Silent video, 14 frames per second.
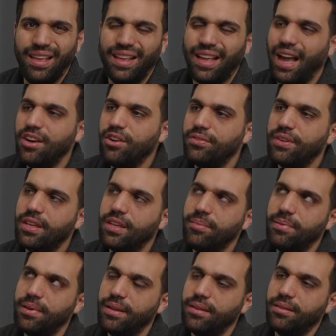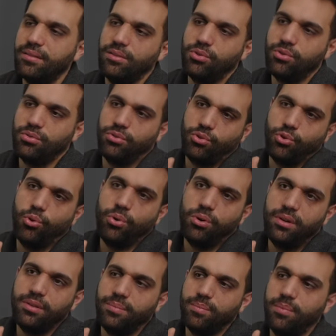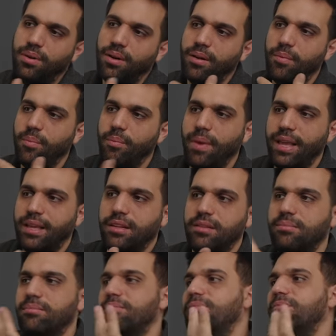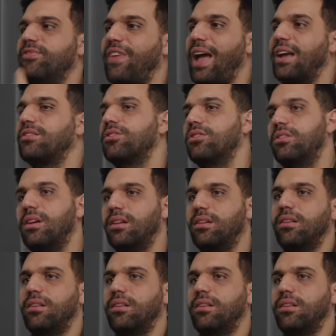Kind of keeping the chord, but make it faster and